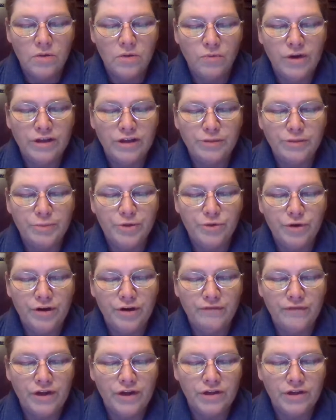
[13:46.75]
respiratory
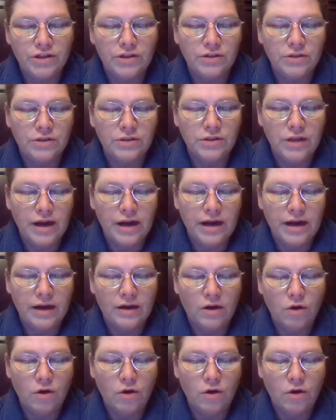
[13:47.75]
infections like